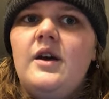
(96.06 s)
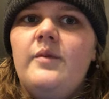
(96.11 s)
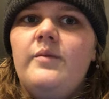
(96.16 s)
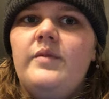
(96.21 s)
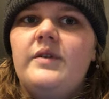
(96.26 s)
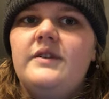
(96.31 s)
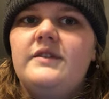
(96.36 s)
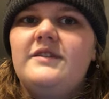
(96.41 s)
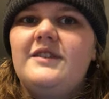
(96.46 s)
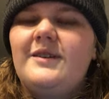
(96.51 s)

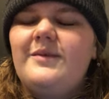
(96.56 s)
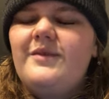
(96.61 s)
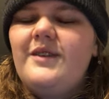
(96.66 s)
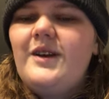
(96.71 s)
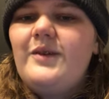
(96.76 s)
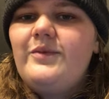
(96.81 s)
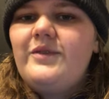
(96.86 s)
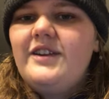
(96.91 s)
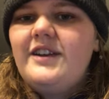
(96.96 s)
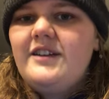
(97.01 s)
but
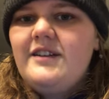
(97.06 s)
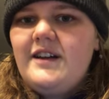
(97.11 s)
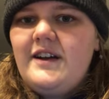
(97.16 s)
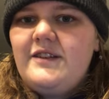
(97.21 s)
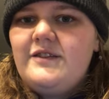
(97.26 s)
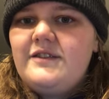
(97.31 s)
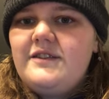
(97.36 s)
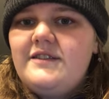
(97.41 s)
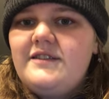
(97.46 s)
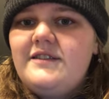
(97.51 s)
sometimes He
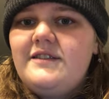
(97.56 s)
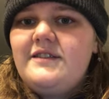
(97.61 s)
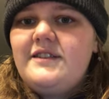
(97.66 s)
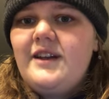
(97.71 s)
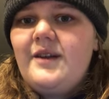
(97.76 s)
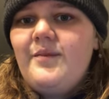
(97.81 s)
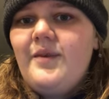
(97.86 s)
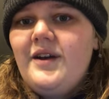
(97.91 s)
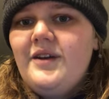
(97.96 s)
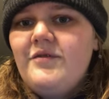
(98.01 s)
allows us to
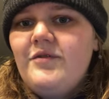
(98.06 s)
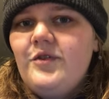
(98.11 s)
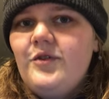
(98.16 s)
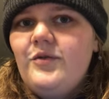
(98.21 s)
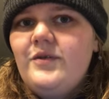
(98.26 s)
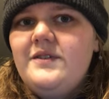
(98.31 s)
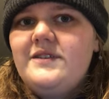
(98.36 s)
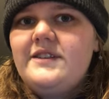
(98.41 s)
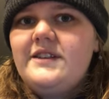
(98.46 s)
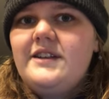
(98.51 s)
step back for a
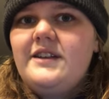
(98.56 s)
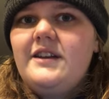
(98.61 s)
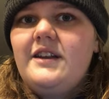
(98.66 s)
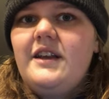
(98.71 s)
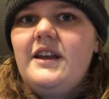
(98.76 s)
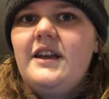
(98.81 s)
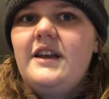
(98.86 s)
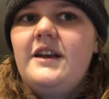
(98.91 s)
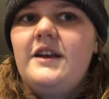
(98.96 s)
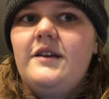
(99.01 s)
reason
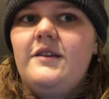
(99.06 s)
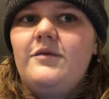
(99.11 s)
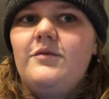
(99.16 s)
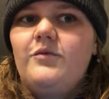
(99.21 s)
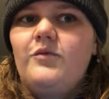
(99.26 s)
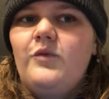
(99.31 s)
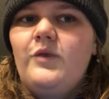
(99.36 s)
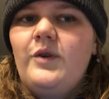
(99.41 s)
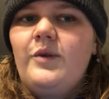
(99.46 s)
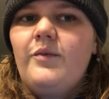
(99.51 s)

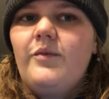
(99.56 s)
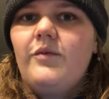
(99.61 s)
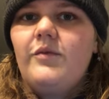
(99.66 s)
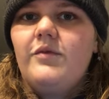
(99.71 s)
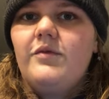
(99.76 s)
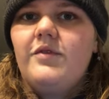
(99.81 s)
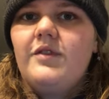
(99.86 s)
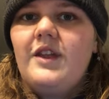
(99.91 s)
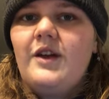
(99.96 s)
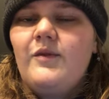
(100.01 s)
and we,
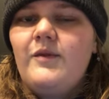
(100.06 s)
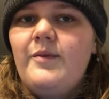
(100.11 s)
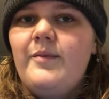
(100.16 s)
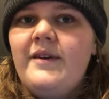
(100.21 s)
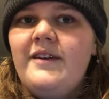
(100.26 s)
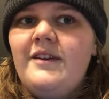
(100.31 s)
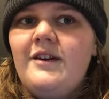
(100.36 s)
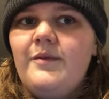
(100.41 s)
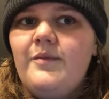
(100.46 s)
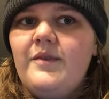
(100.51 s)
that we may
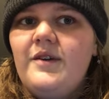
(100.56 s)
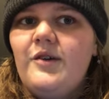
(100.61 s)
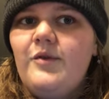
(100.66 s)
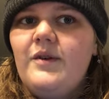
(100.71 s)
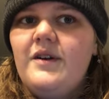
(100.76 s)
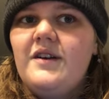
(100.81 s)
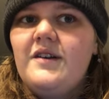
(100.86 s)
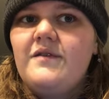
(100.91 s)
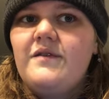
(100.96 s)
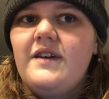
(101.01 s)
not be
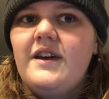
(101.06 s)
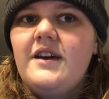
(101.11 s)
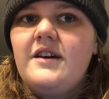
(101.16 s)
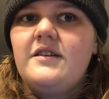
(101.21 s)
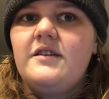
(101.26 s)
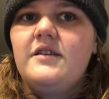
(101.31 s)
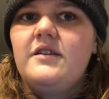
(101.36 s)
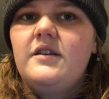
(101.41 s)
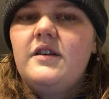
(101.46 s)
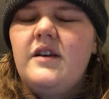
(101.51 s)
aware of yet.
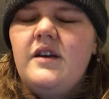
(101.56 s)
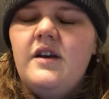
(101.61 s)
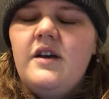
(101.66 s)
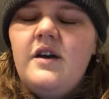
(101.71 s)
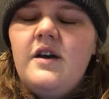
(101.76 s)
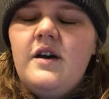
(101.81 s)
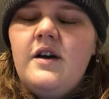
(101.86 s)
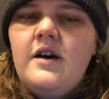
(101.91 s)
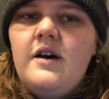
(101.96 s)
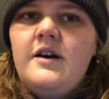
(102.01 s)

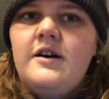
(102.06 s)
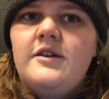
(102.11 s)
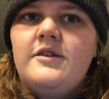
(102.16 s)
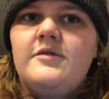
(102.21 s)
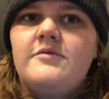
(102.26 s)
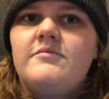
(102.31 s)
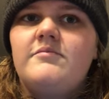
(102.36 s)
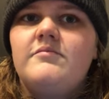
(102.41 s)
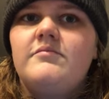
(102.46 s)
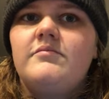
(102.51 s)

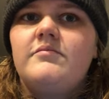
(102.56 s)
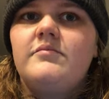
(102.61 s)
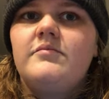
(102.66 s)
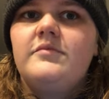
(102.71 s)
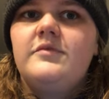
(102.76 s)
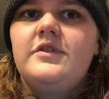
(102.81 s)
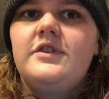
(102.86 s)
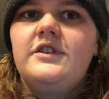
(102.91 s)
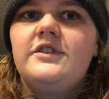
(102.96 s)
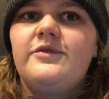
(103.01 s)
Um,
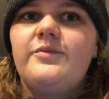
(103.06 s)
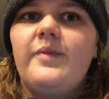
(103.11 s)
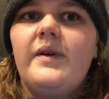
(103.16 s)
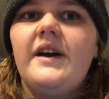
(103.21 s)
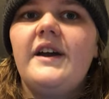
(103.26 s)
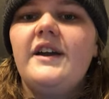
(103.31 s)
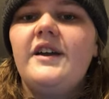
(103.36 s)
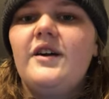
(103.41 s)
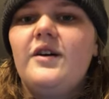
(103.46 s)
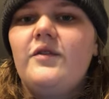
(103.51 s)

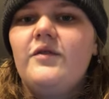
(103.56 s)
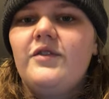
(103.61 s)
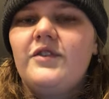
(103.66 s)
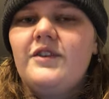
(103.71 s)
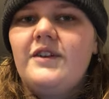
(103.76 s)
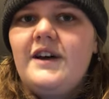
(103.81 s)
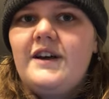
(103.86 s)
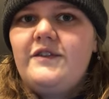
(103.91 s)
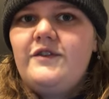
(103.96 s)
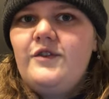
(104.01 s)
despite over the
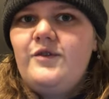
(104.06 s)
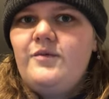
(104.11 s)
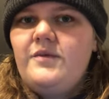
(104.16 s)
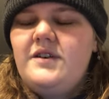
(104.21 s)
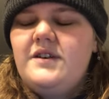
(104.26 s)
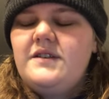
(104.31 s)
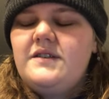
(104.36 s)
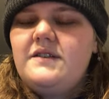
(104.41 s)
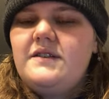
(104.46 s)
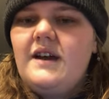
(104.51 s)
last few
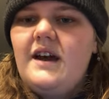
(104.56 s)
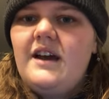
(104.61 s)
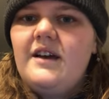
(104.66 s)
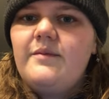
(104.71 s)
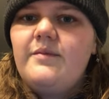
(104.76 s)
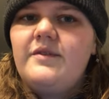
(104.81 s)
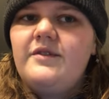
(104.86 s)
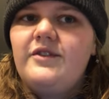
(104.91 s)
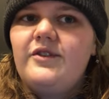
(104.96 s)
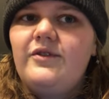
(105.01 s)
months,
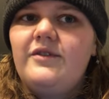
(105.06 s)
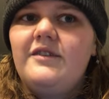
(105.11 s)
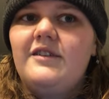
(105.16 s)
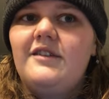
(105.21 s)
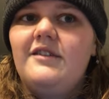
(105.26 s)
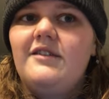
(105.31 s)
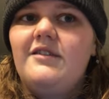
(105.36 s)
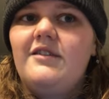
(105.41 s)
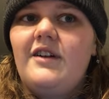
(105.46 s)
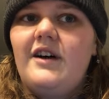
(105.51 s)
I've been doing a
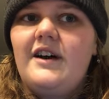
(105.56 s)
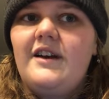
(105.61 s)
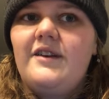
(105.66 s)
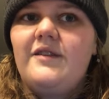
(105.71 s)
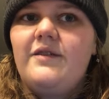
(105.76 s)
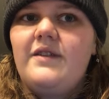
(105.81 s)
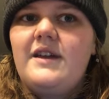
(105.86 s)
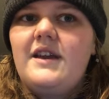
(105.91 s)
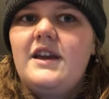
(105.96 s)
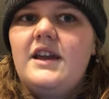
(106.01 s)
lot
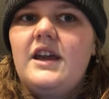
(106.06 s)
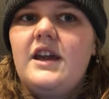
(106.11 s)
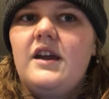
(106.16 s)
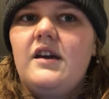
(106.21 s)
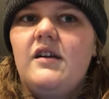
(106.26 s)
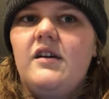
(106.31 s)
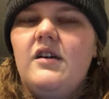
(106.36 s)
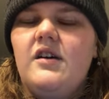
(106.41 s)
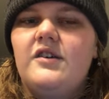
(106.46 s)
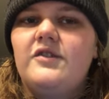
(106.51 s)
of
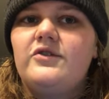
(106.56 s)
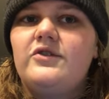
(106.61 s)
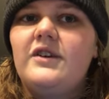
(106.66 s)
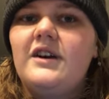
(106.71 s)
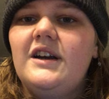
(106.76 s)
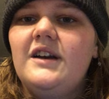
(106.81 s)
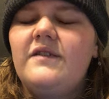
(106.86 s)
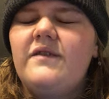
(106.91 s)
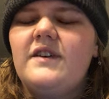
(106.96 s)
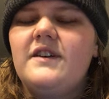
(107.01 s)
thinking on
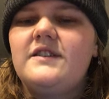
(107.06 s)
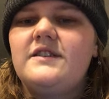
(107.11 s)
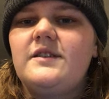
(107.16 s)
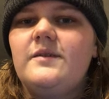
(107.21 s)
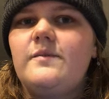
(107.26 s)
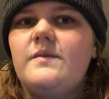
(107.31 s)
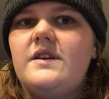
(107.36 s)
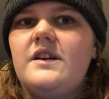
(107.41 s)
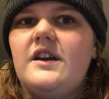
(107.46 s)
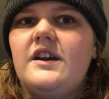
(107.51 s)
trying to find
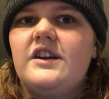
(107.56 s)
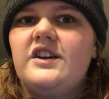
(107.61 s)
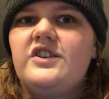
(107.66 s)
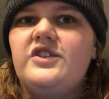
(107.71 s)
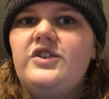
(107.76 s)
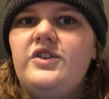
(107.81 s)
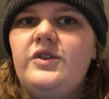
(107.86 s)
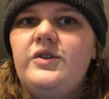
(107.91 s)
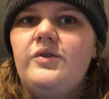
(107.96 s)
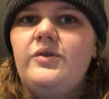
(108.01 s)
something I could
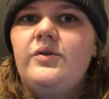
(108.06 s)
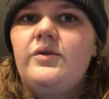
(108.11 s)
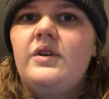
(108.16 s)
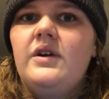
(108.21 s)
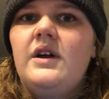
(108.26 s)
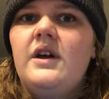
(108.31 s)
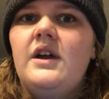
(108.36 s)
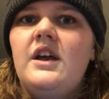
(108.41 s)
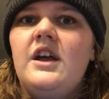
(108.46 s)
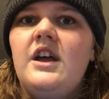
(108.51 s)
do
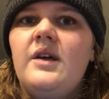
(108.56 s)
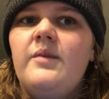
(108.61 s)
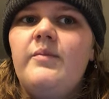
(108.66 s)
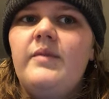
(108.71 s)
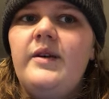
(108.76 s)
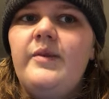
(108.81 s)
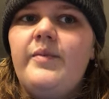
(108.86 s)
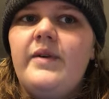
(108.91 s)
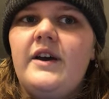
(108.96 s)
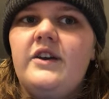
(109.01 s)
and
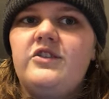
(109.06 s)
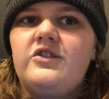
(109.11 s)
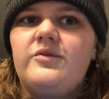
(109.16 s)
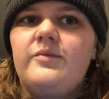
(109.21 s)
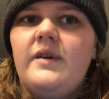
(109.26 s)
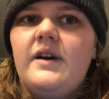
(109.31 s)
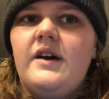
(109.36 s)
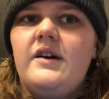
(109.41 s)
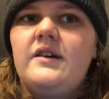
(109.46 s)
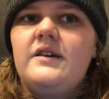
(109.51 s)
be passionate
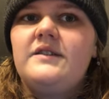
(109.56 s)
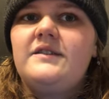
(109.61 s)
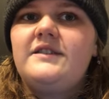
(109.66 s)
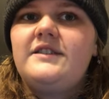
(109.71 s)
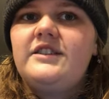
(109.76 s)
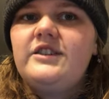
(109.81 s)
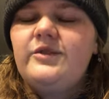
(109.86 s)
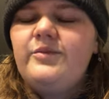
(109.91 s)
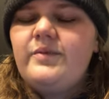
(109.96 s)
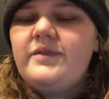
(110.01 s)
about and
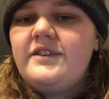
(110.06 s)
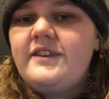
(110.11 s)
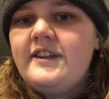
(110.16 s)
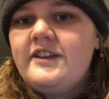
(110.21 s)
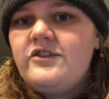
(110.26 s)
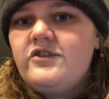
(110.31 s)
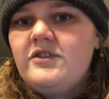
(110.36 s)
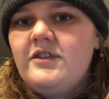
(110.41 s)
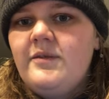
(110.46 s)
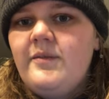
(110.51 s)
still
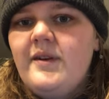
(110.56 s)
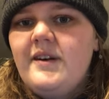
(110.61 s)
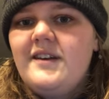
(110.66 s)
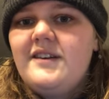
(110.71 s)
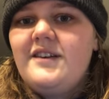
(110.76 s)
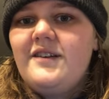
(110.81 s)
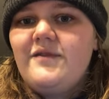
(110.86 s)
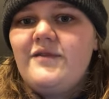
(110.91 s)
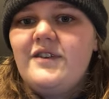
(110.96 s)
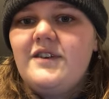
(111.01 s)
potentially make a
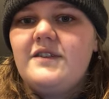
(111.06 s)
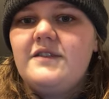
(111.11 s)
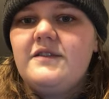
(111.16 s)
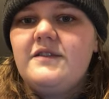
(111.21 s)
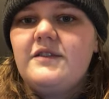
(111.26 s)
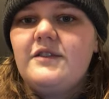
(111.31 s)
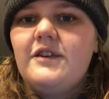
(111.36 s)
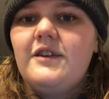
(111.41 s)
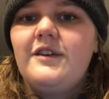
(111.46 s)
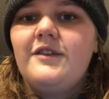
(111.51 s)
difference.
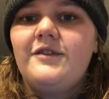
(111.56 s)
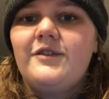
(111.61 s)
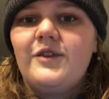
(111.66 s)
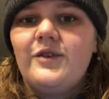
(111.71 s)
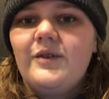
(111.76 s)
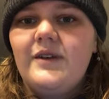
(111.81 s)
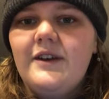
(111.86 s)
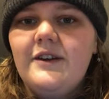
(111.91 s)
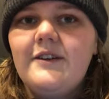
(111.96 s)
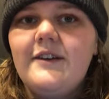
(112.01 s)
And
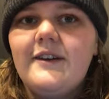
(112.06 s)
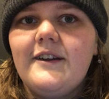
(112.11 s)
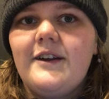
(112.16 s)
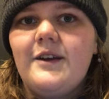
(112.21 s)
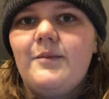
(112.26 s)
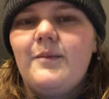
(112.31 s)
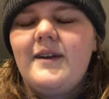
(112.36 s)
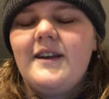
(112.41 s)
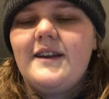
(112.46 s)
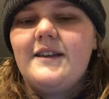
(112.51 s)
so here I
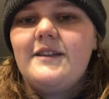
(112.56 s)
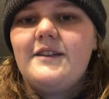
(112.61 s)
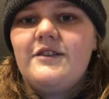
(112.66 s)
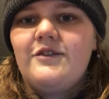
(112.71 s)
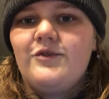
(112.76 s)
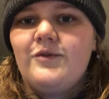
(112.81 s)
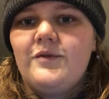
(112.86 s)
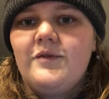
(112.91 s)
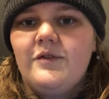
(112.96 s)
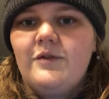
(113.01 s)
am making this
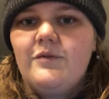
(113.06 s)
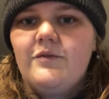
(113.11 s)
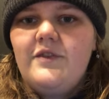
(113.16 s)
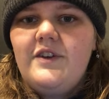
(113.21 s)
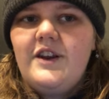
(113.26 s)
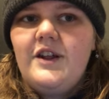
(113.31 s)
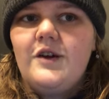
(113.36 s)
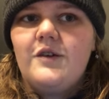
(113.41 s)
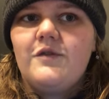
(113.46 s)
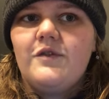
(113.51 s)

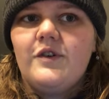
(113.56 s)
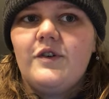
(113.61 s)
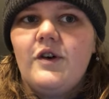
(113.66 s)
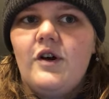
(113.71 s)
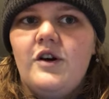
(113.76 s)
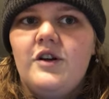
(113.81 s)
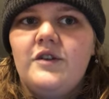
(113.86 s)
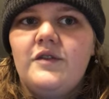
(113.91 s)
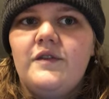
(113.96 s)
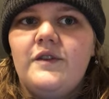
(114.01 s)
video for
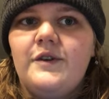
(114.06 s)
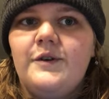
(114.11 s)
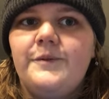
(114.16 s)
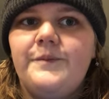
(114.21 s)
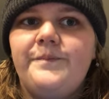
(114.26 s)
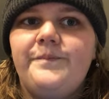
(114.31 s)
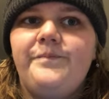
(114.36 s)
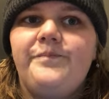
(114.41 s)
all of you.